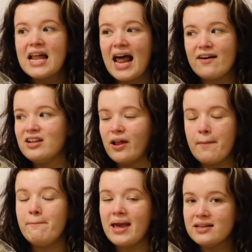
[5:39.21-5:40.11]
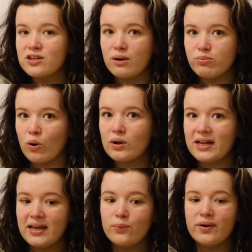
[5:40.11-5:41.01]
having like baked up
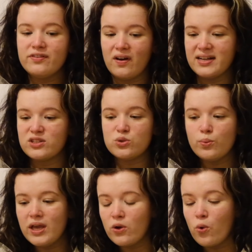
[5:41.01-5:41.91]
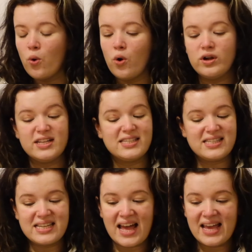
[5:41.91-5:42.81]
broccoli with like sweet corn, a
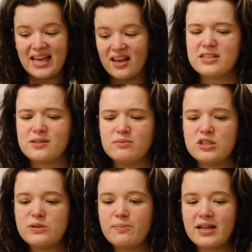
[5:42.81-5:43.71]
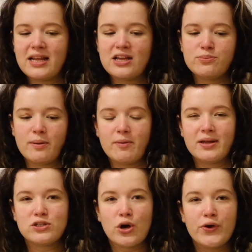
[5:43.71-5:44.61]
steak, some spinach, maybe a bit
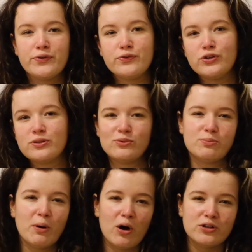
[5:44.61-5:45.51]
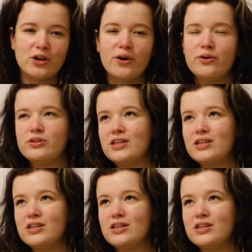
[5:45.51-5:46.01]
of tofu, some tomatoes.